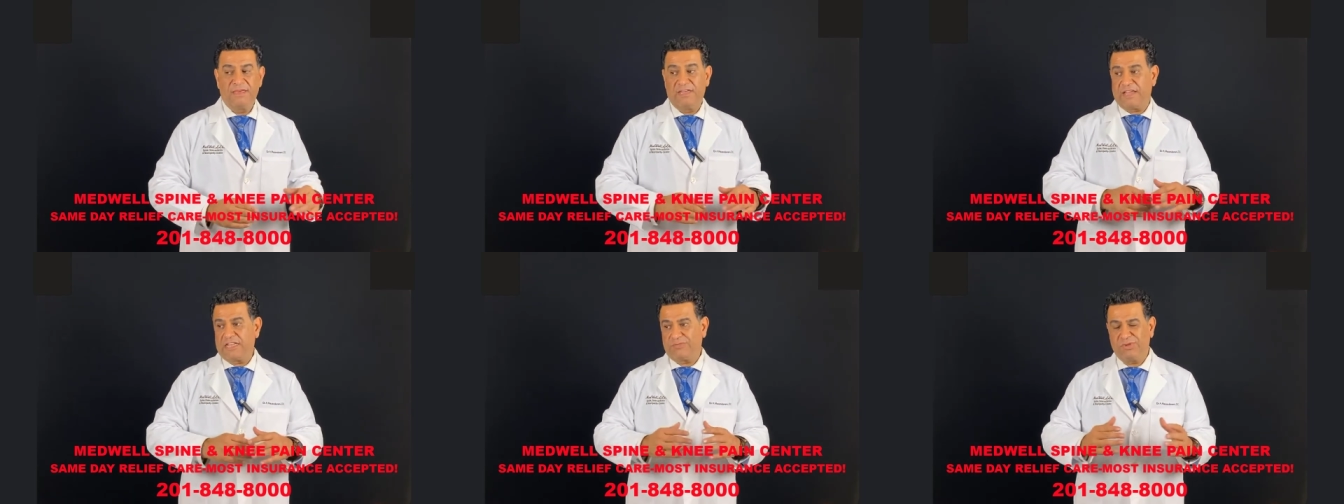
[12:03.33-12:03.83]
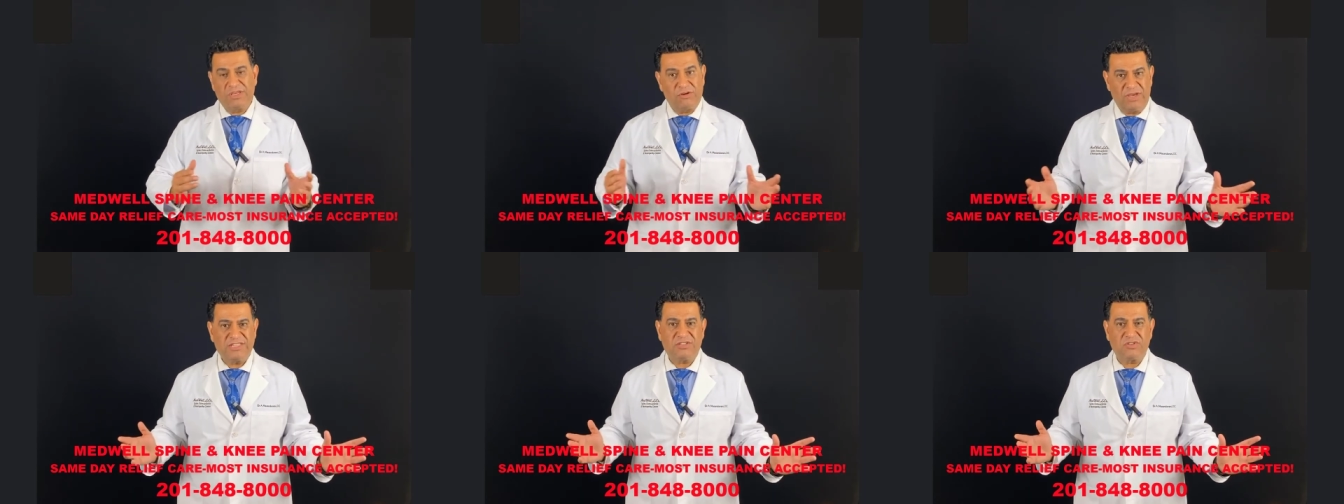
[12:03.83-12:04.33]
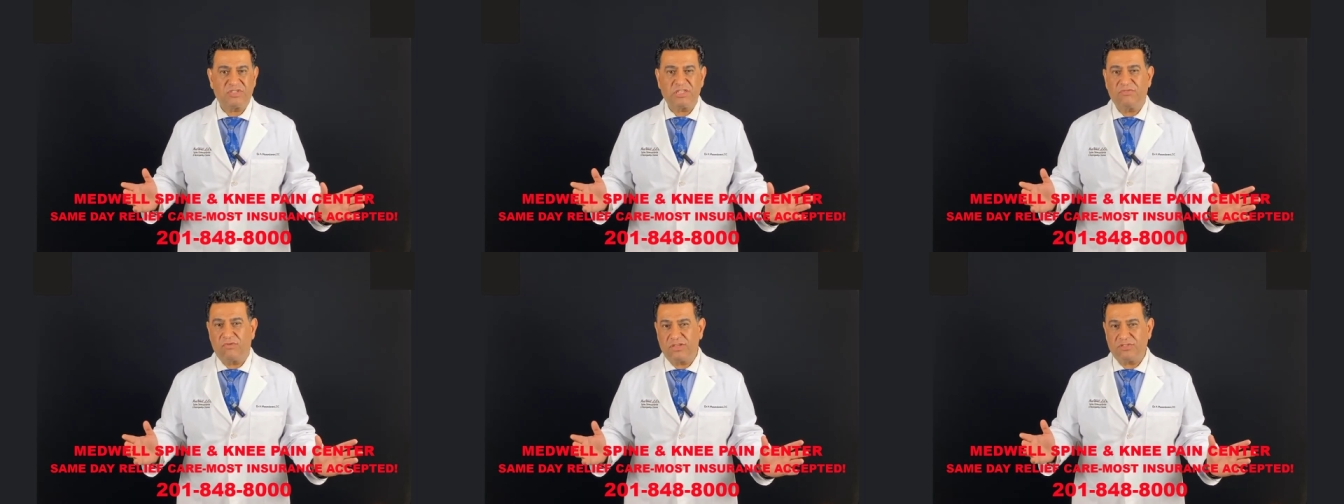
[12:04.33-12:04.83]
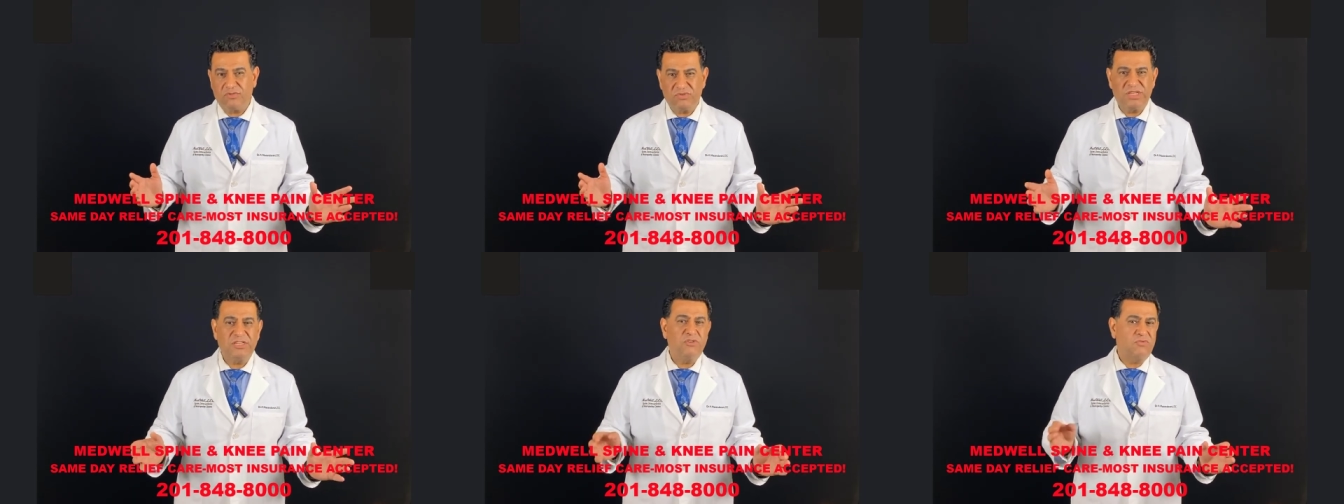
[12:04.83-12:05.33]
It has been a great success for us
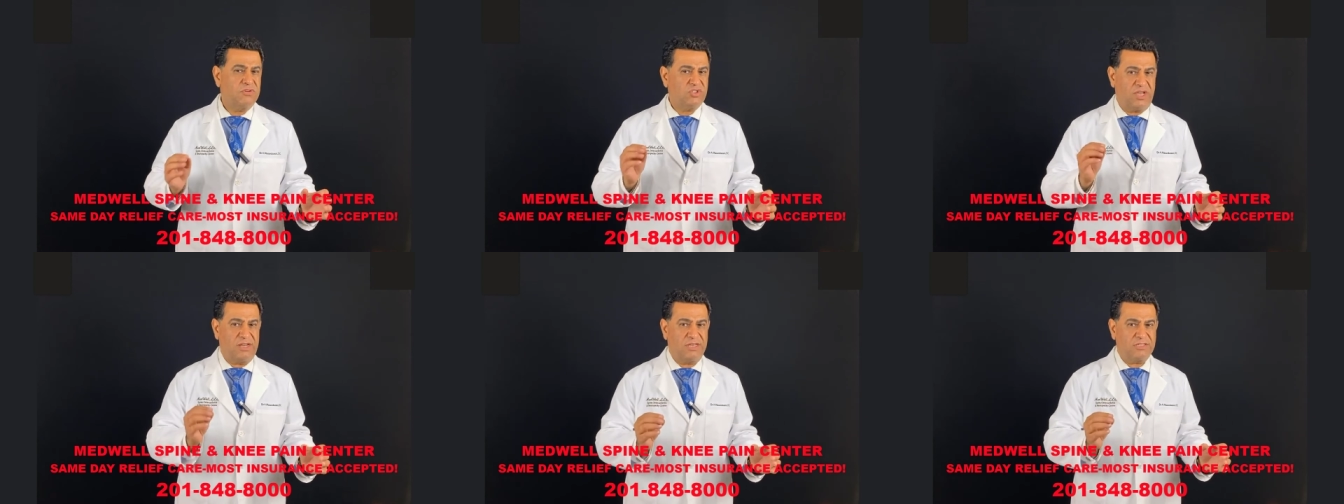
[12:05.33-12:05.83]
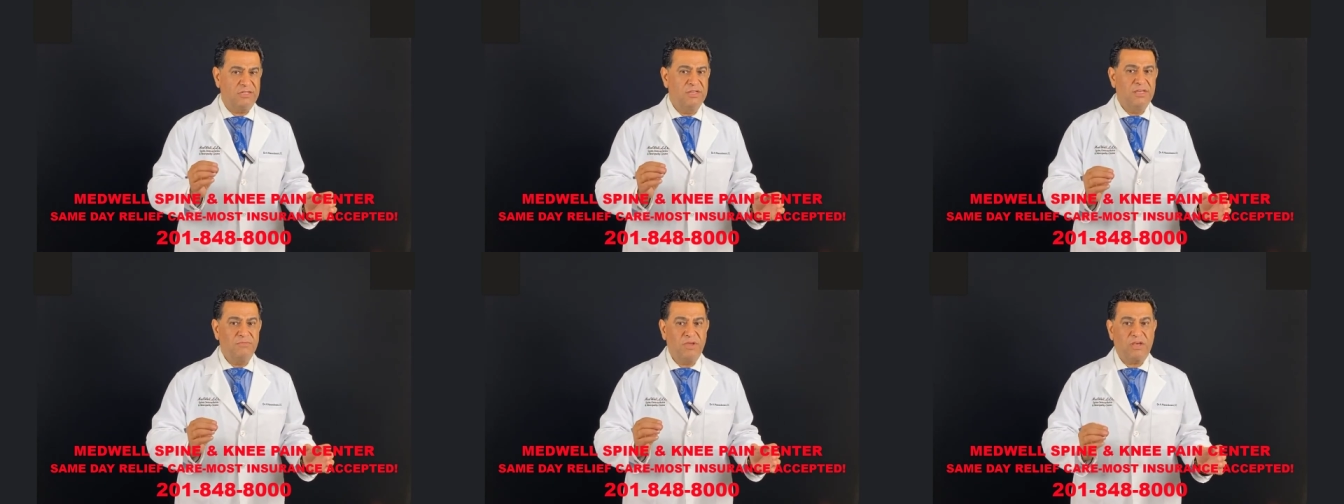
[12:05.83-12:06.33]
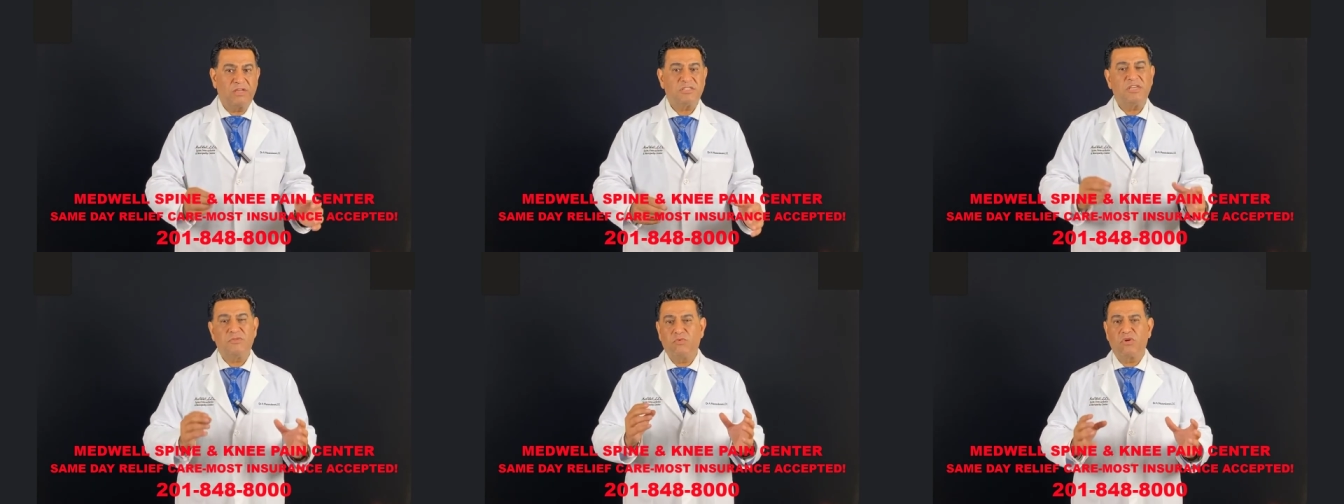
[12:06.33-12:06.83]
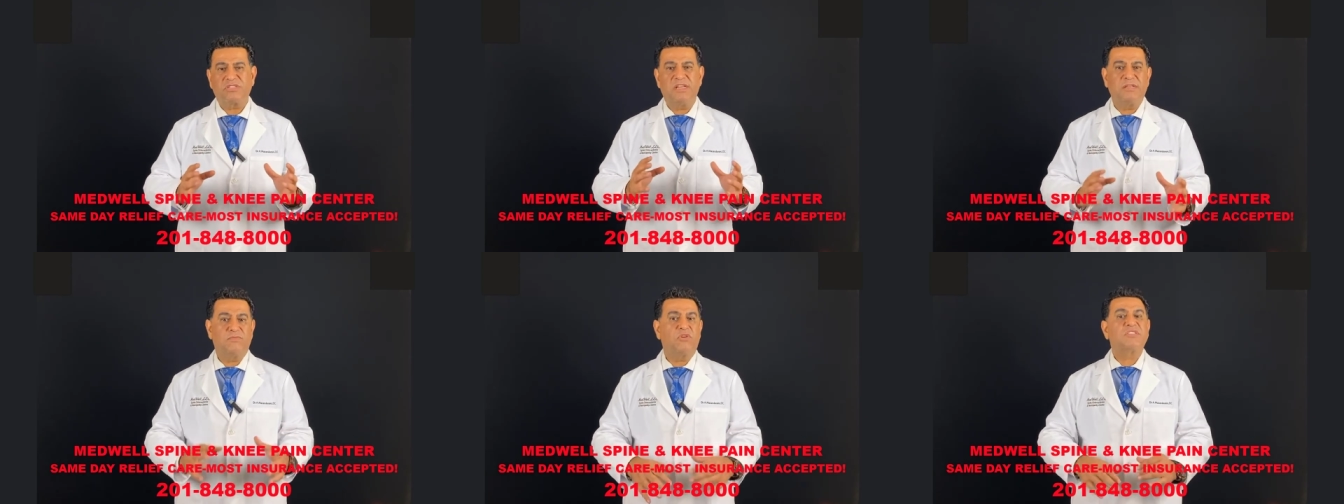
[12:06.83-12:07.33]
using Neurogenics because it works,
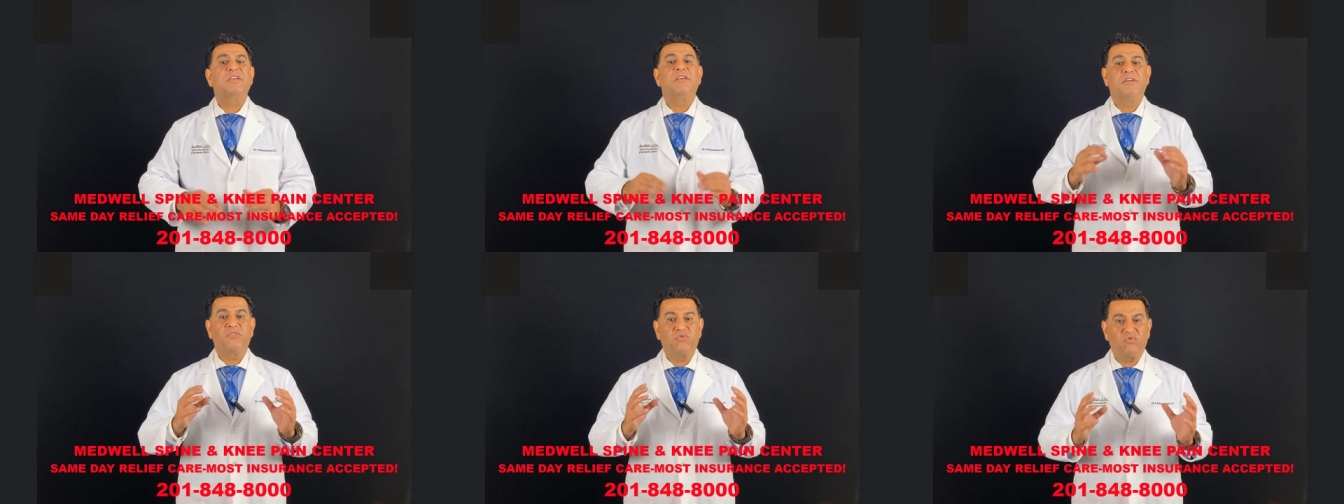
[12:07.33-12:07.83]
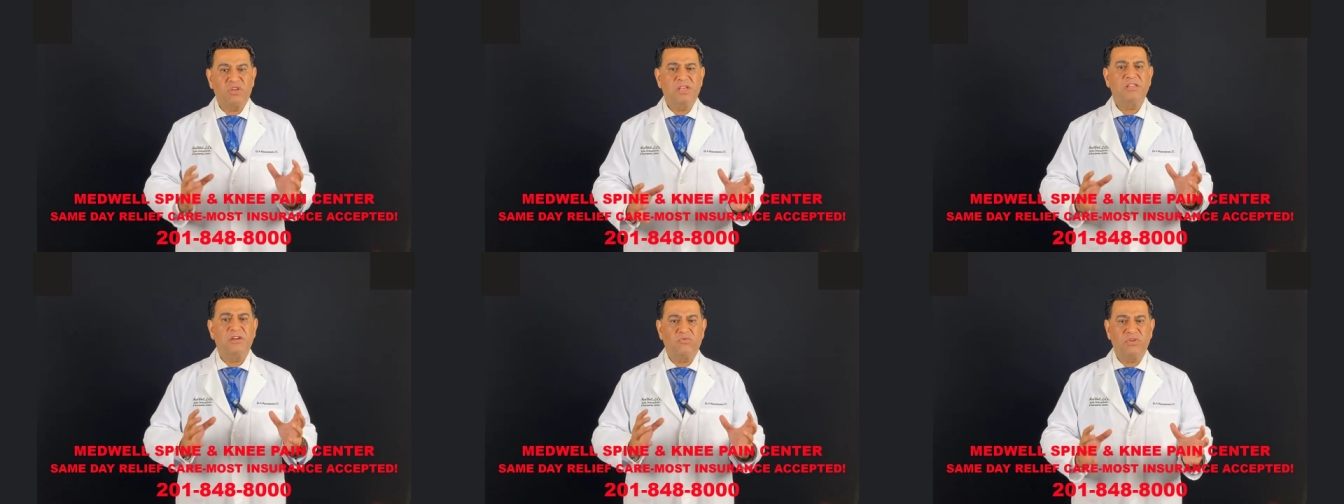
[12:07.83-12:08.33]
and it works really,